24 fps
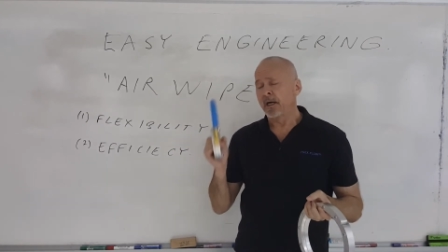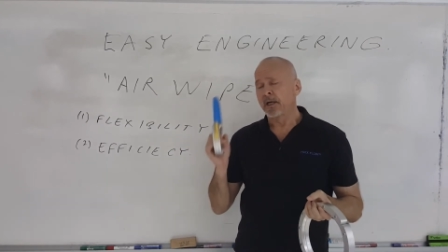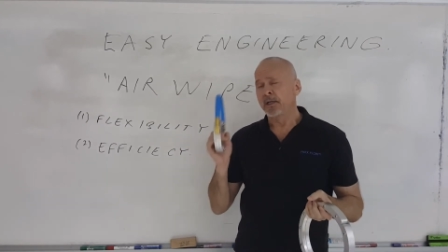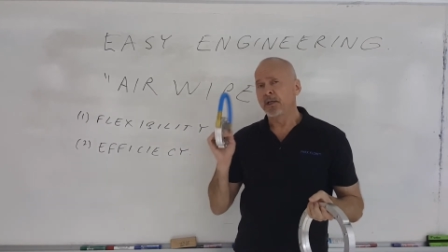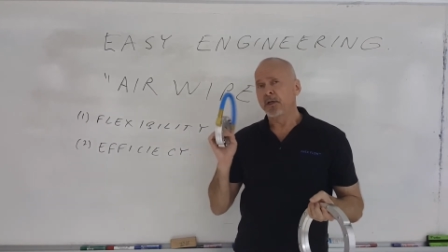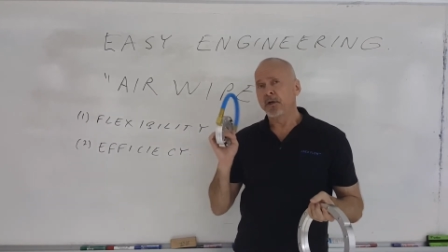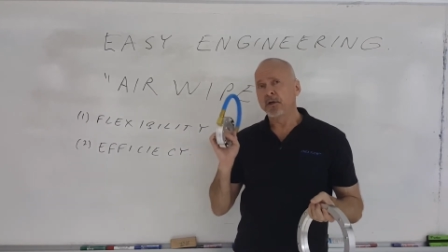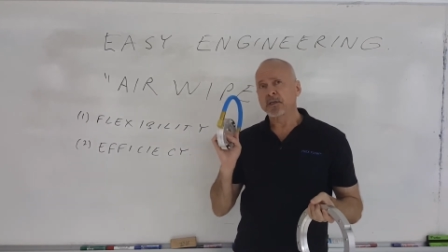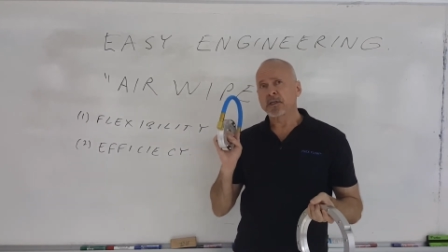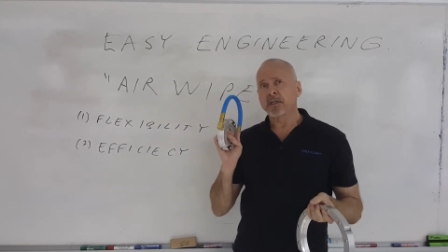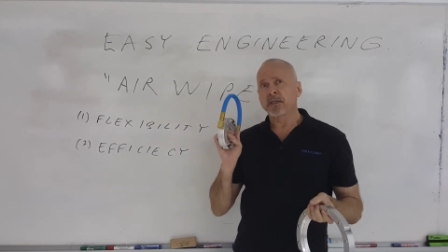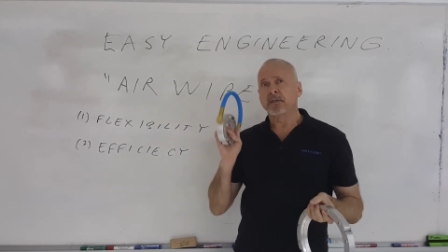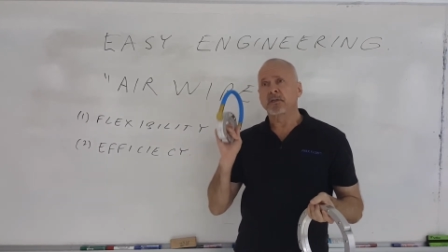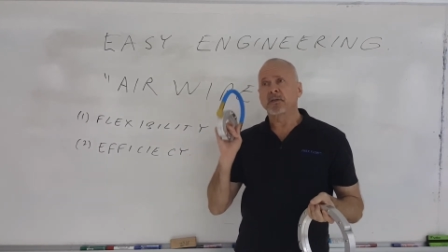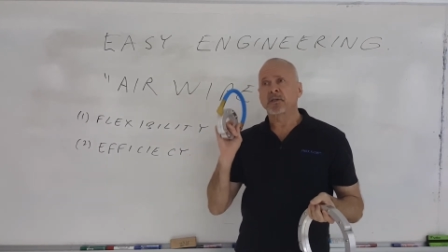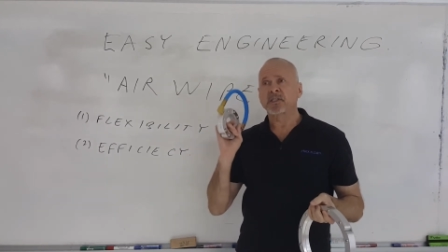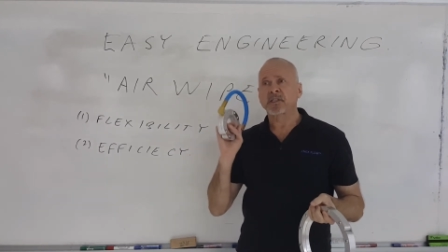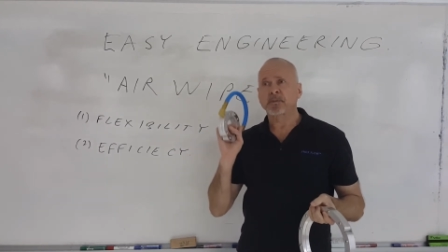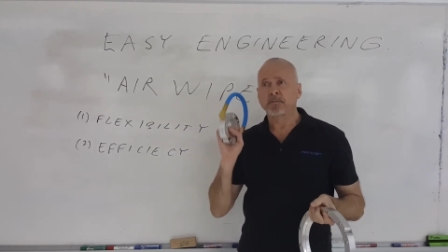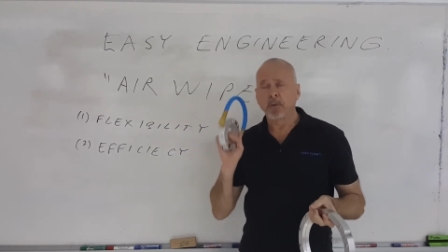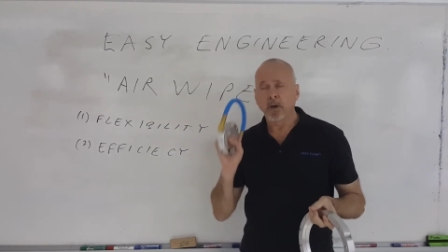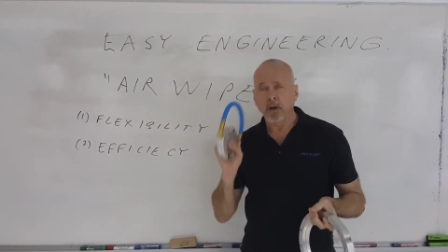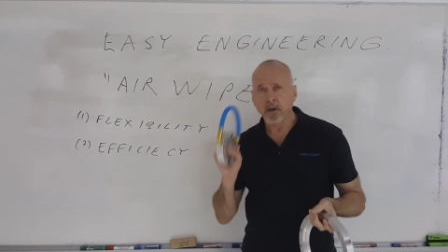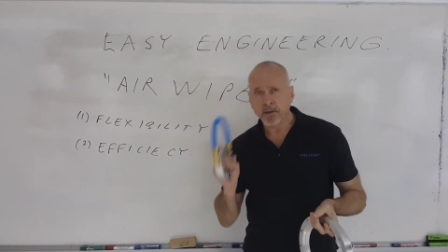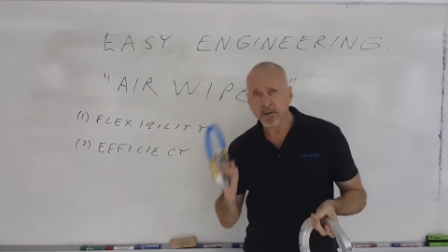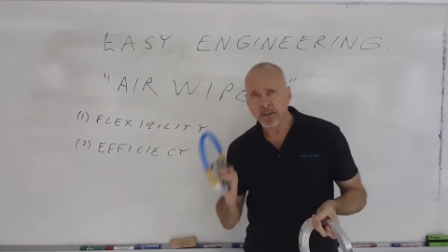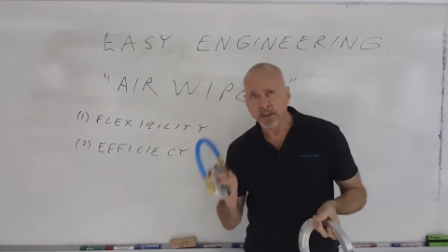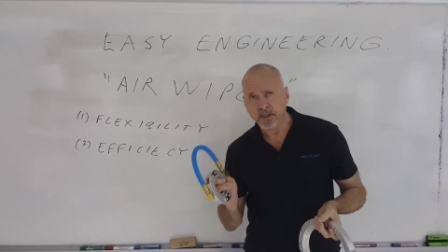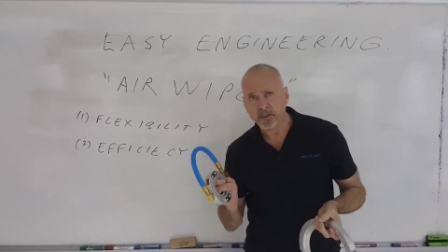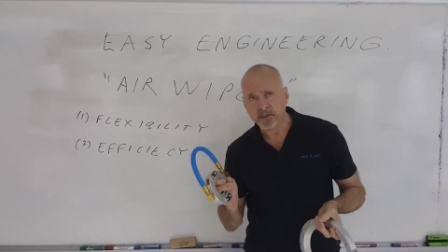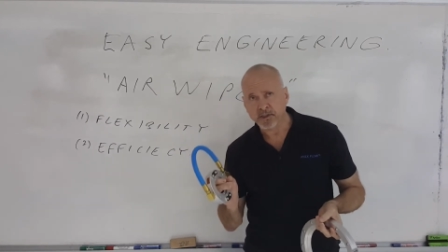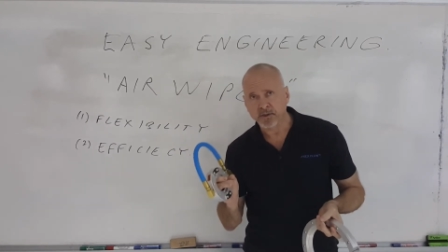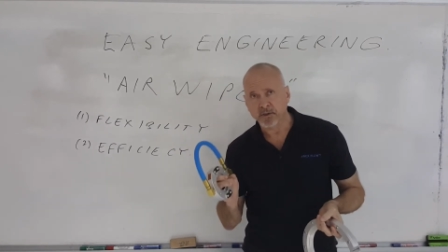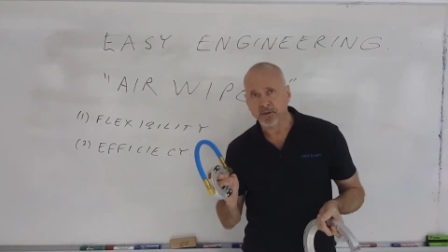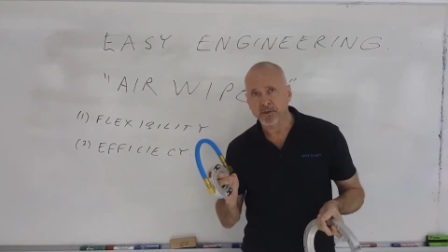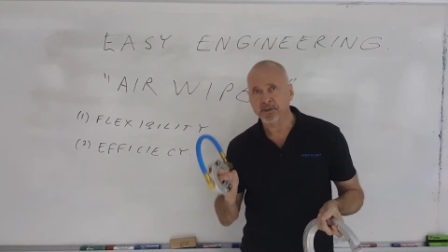Usually the smaller the
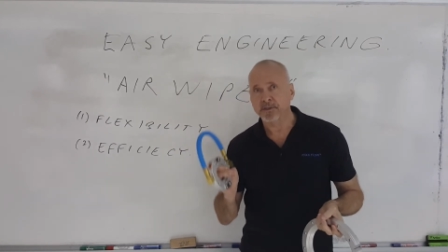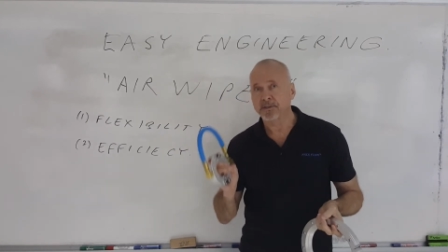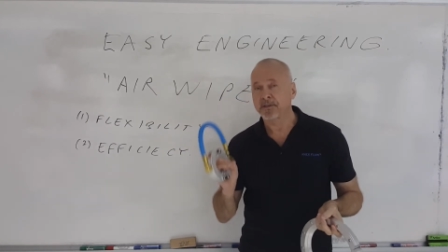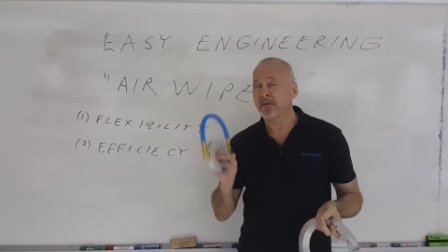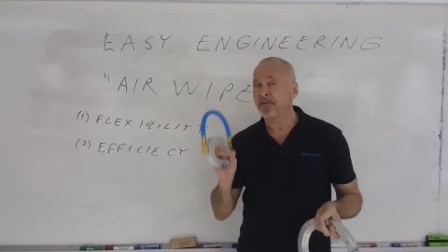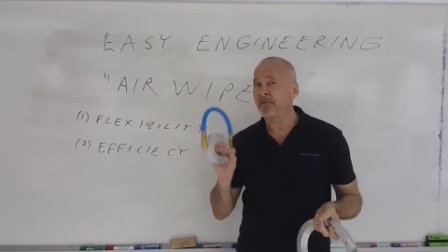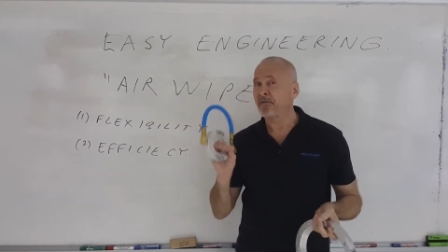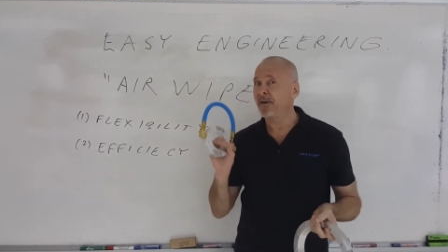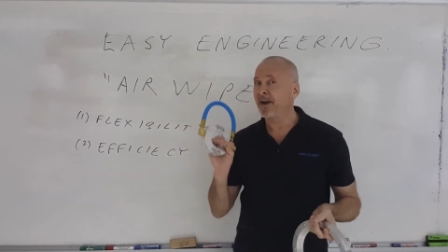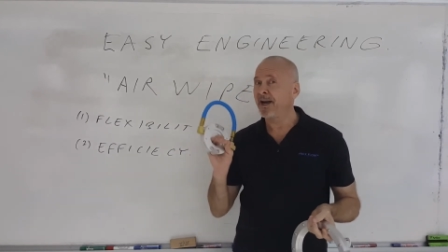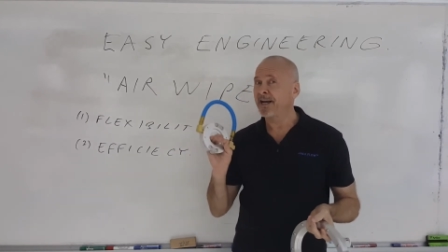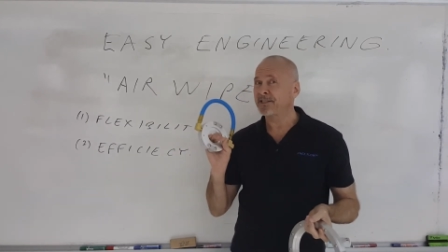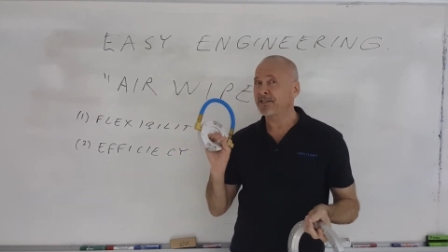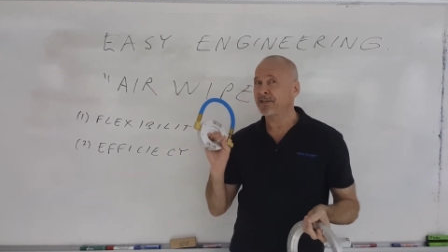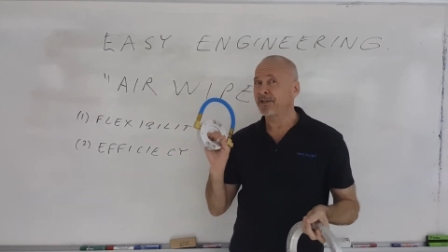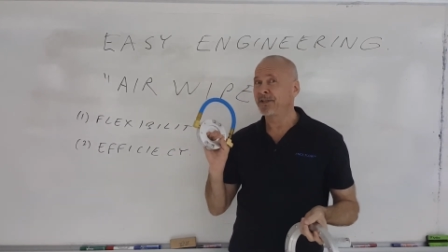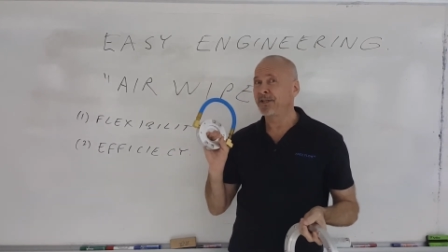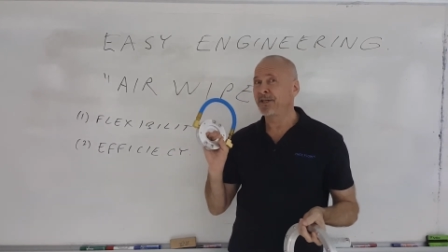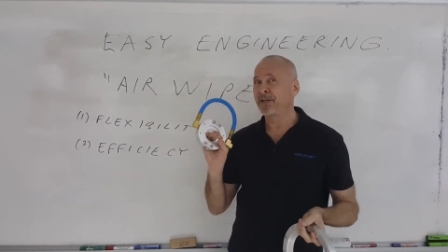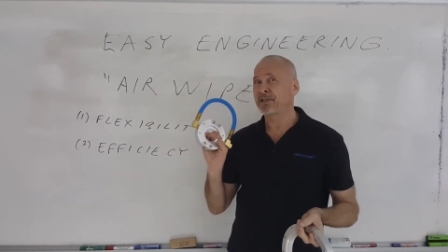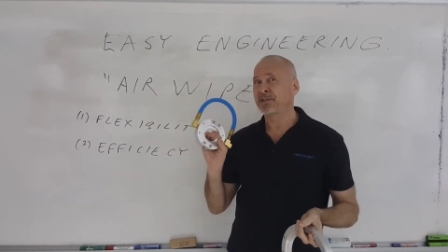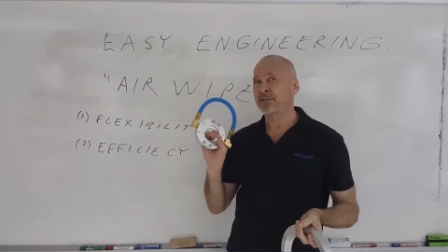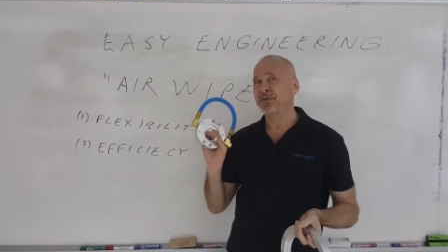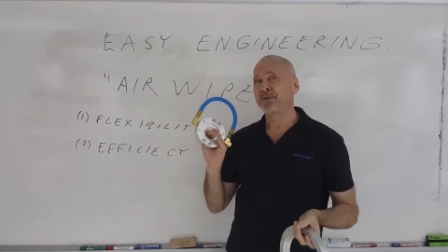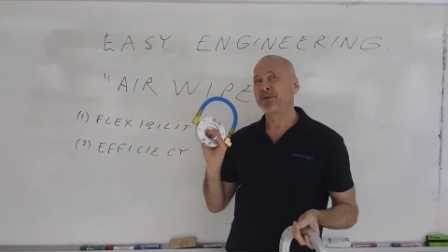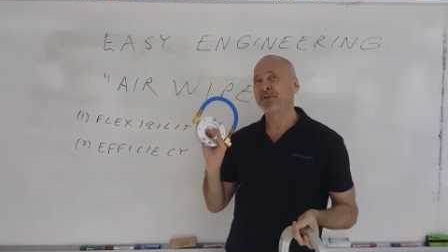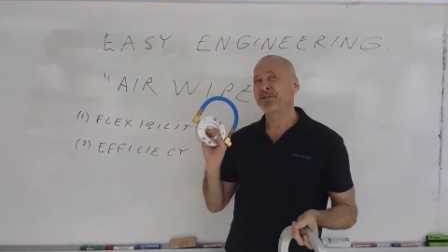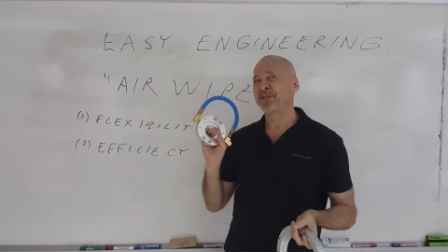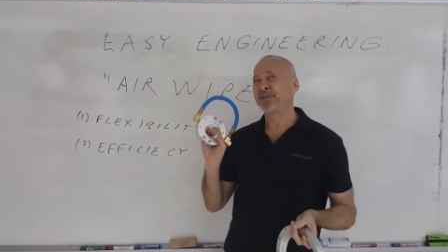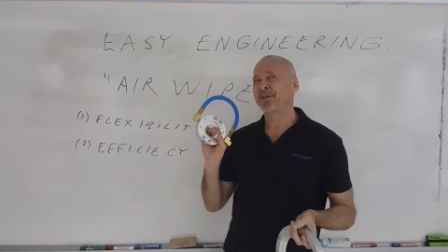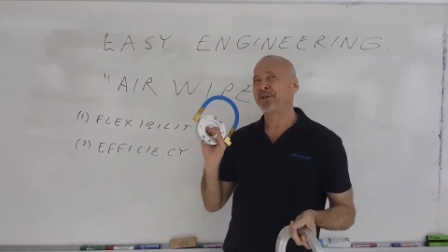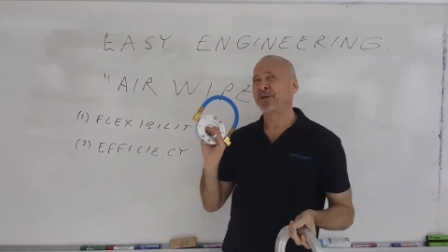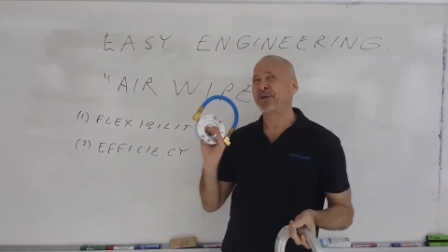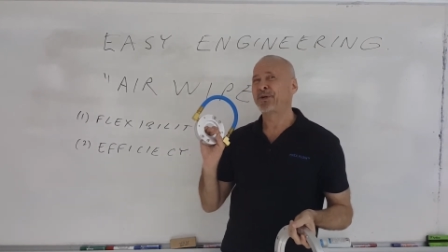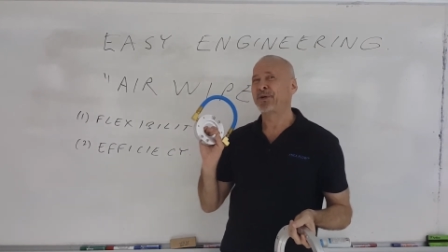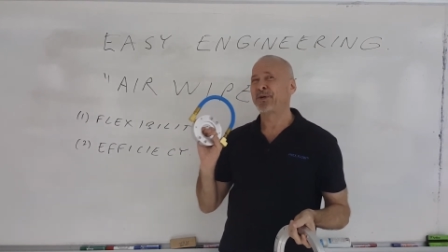extrusion, the faster the extrusion
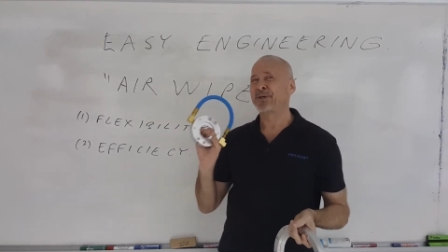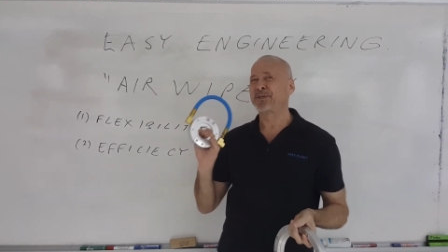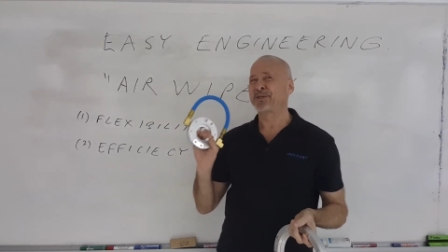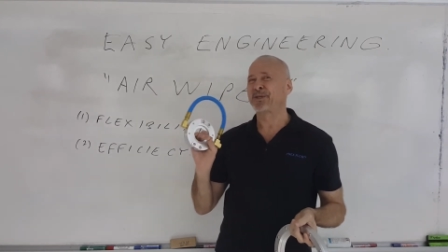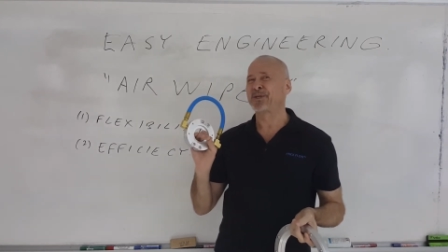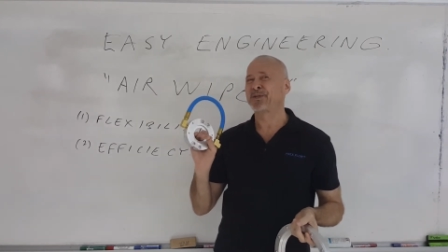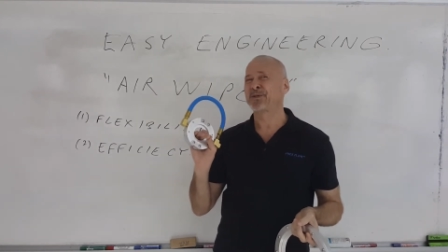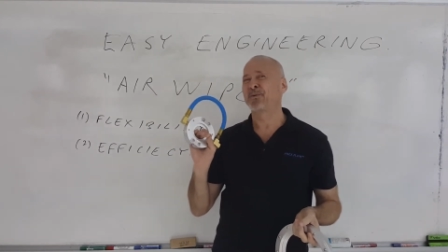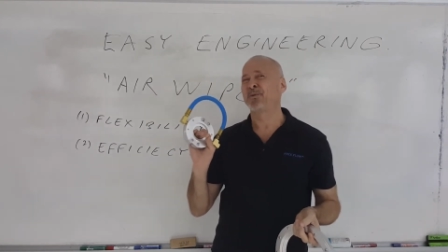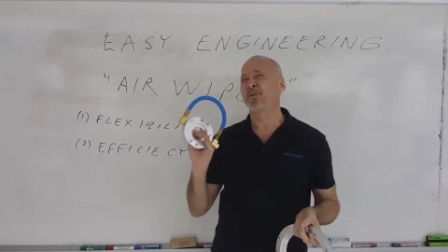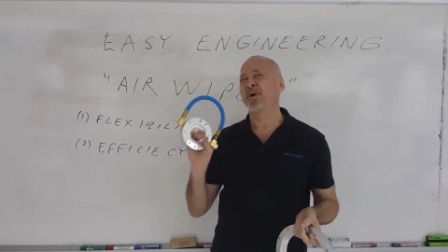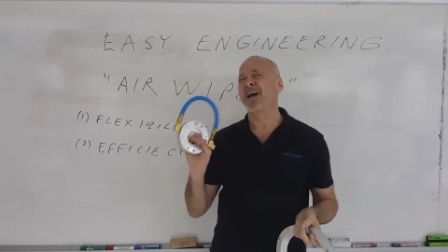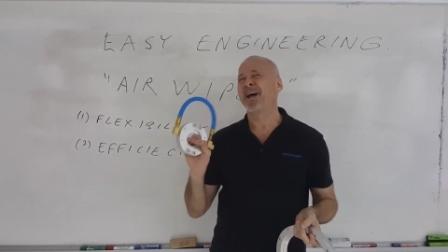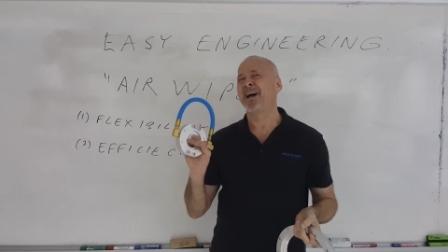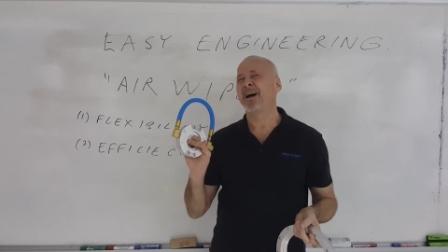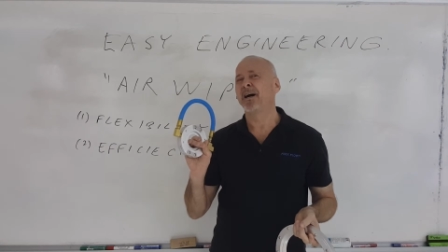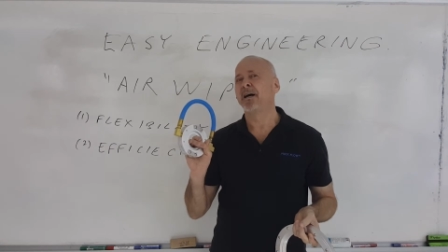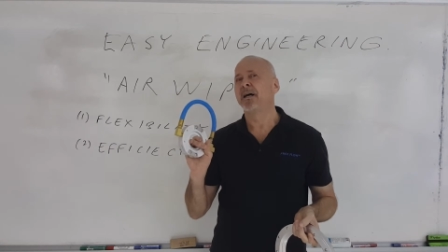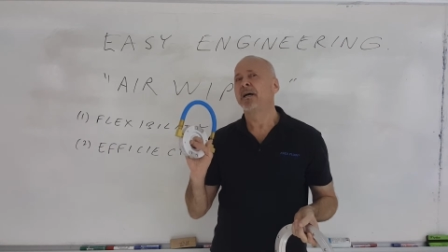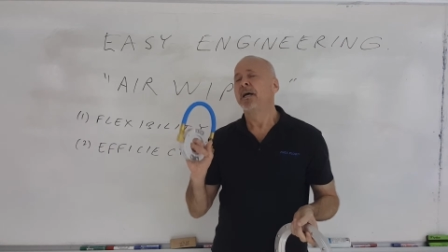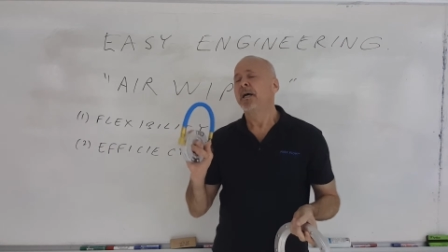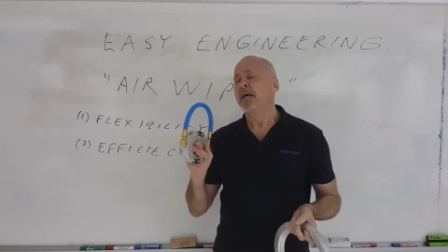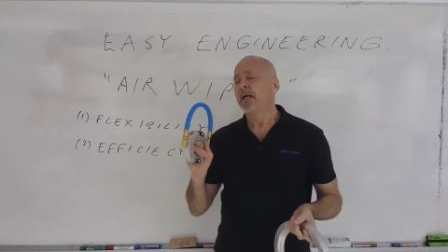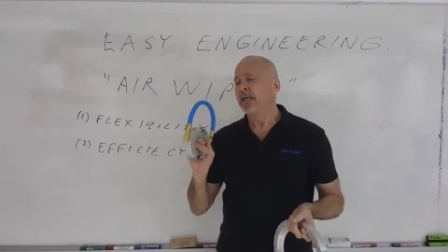occurs as well.